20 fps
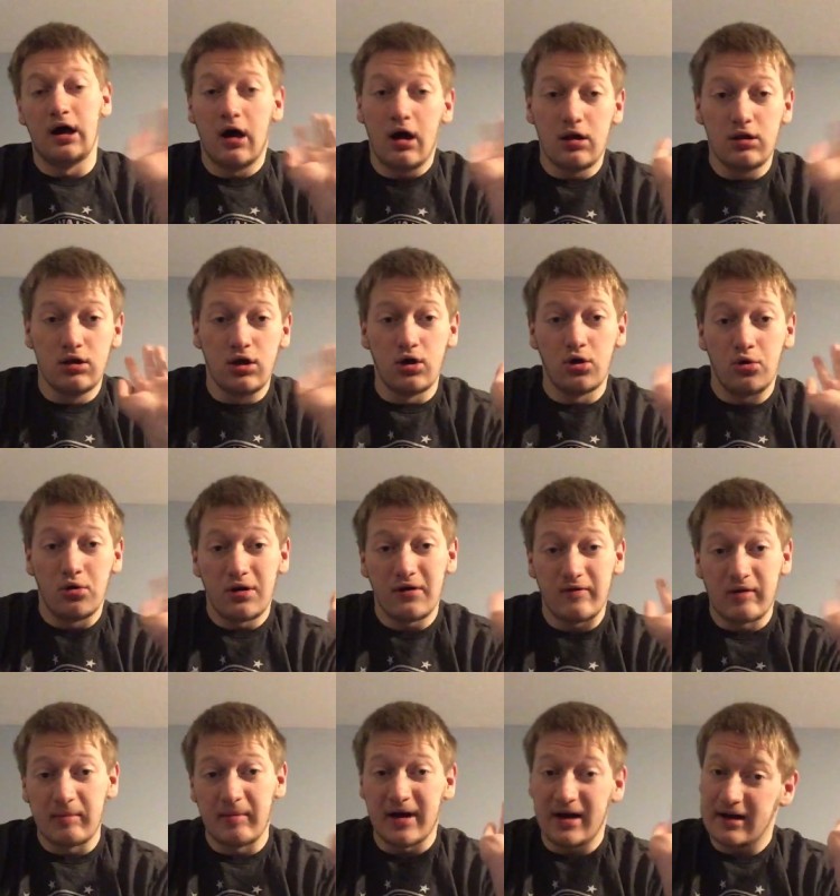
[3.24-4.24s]
Hello
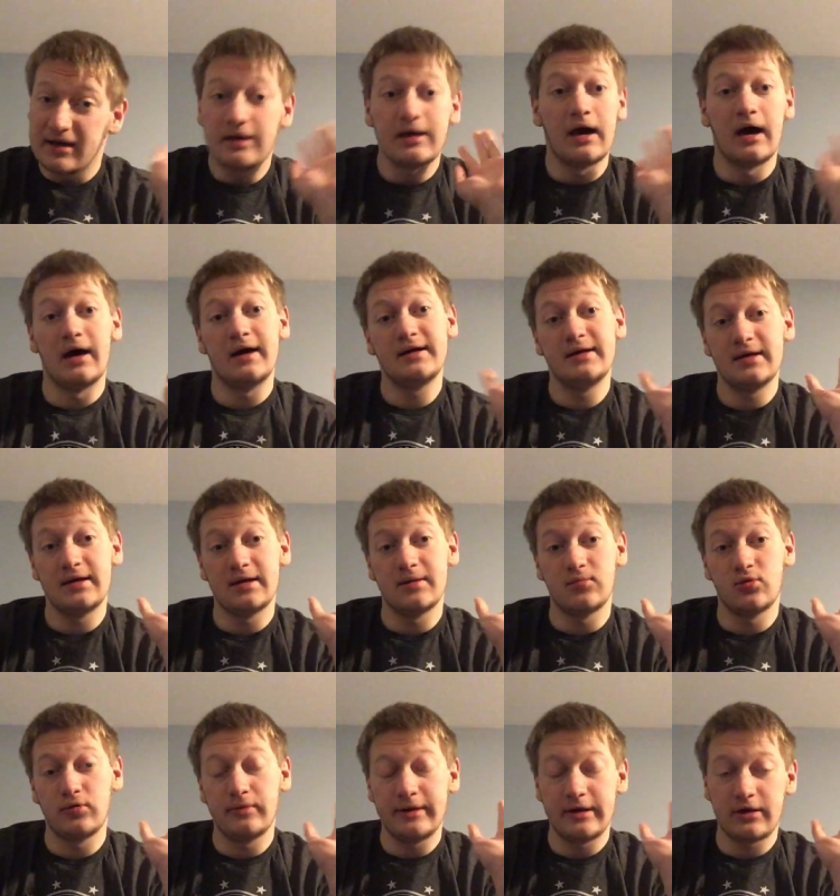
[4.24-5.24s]
everybody, I
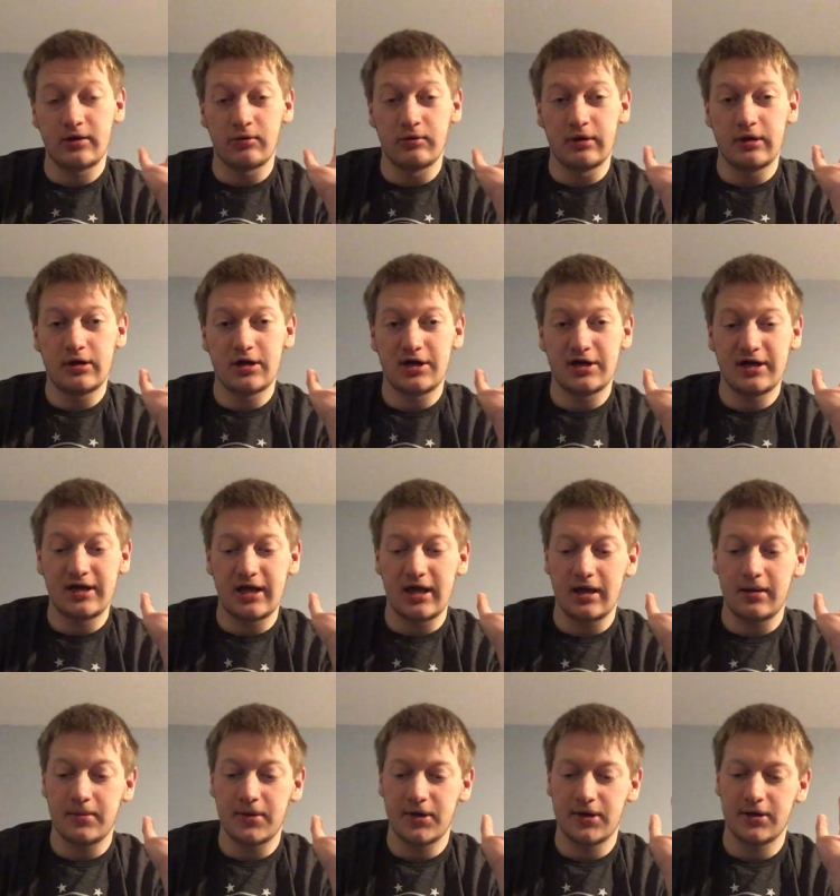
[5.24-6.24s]
am Omega Recon
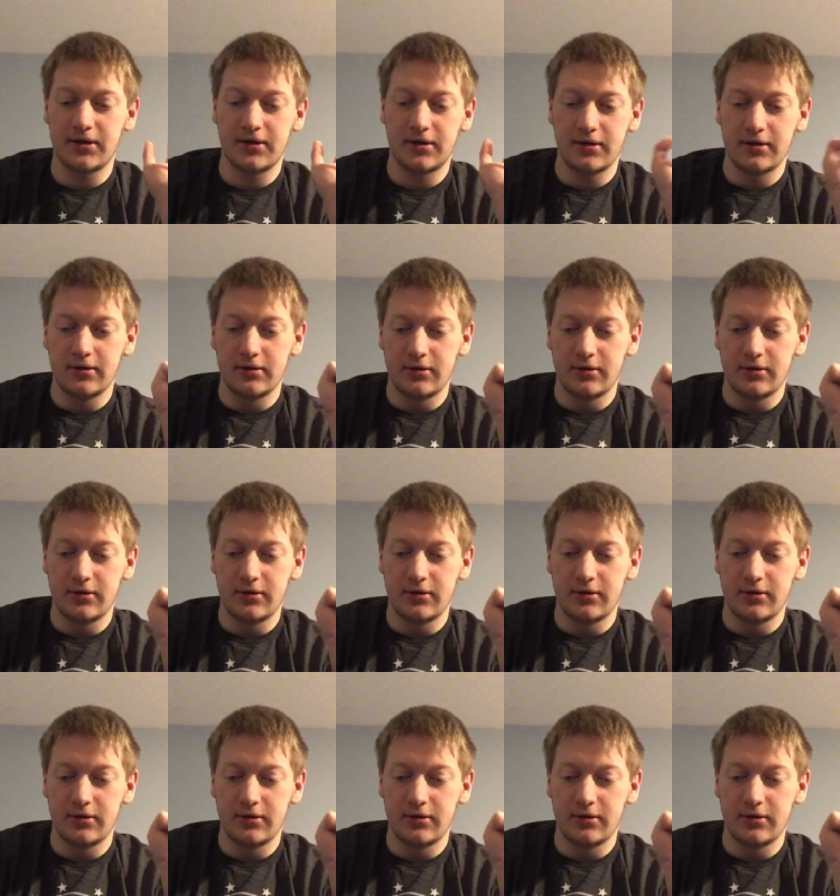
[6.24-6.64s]
Gaming.